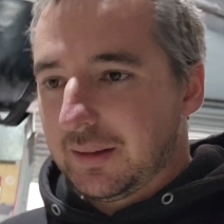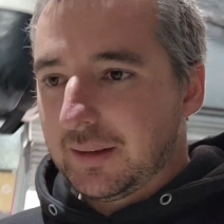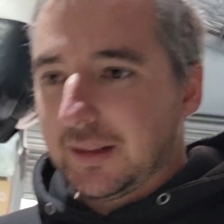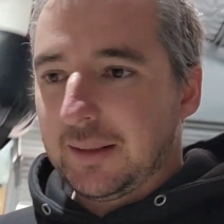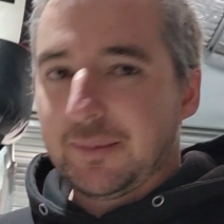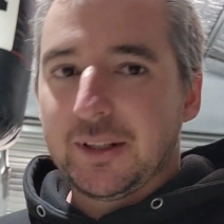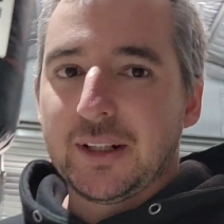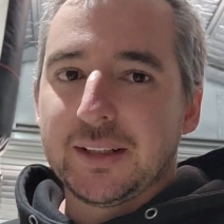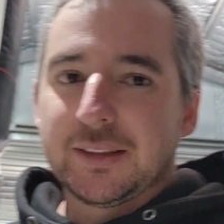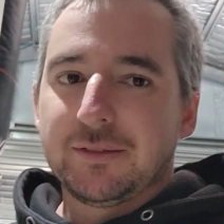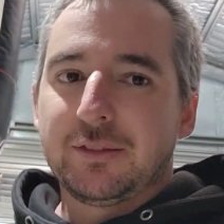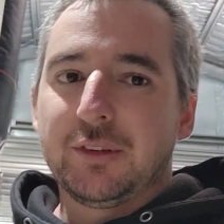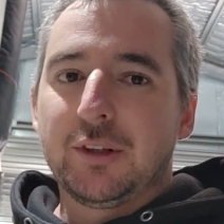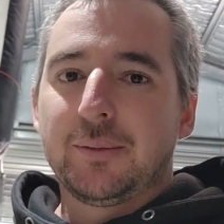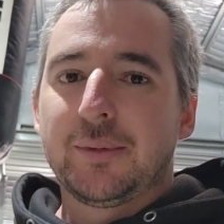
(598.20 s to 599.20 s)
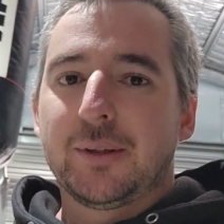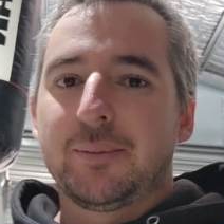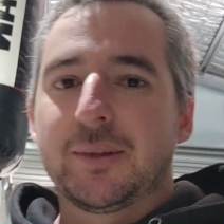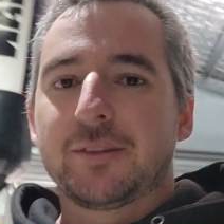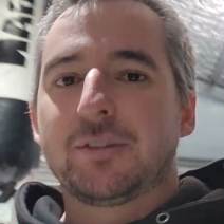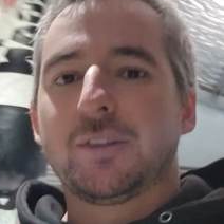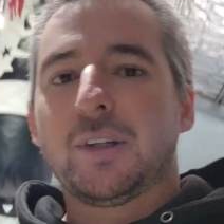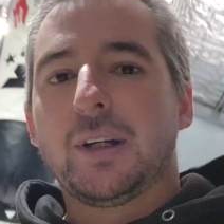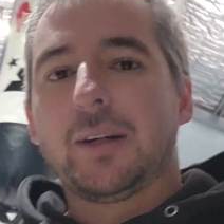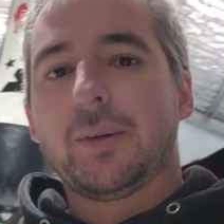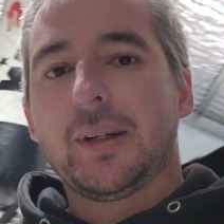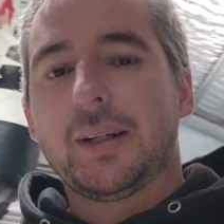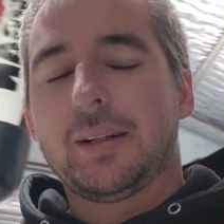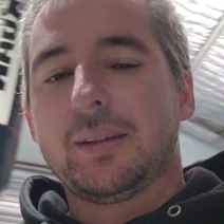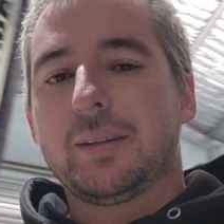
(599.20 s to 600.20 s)
keep you guys informed on MCFRY
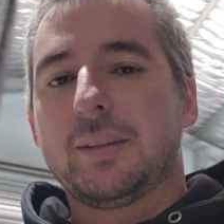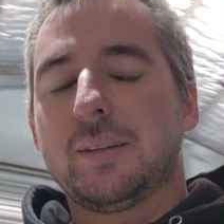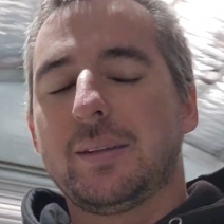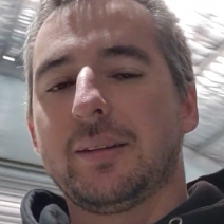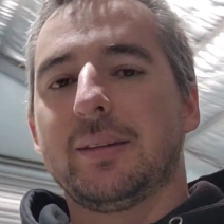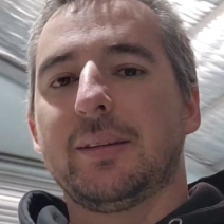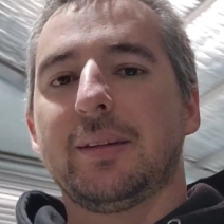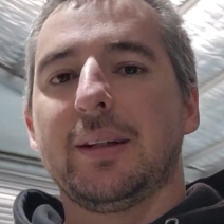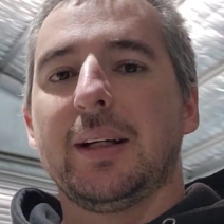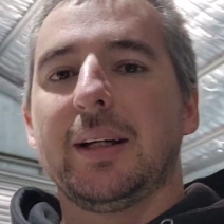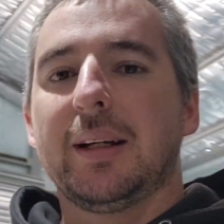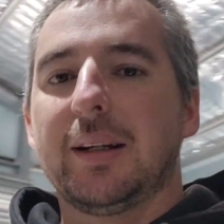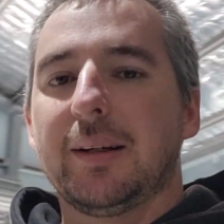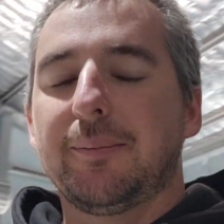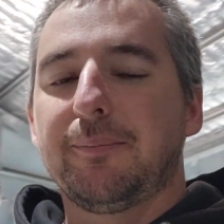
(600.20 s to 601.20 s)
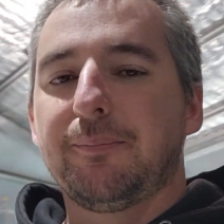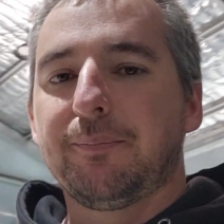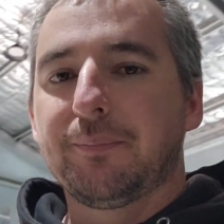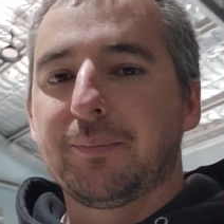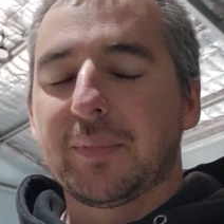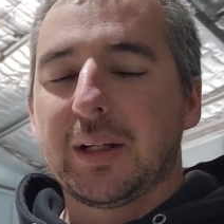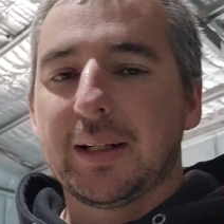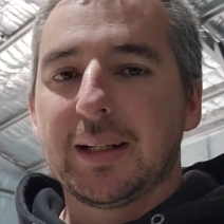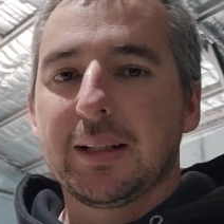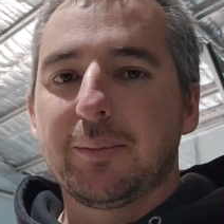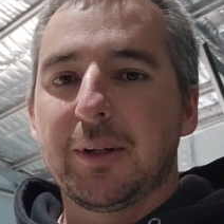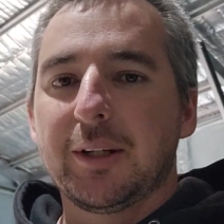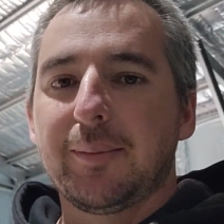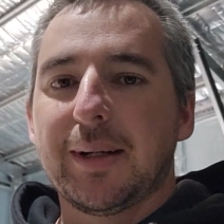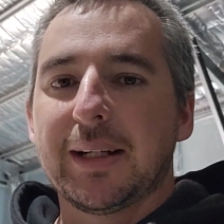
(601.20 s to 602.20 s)
when I get the
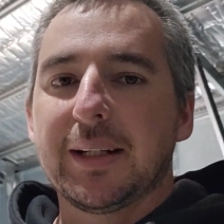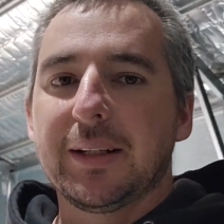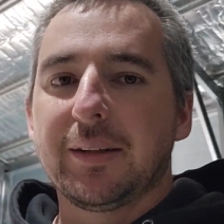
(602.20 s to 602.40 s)
motor back in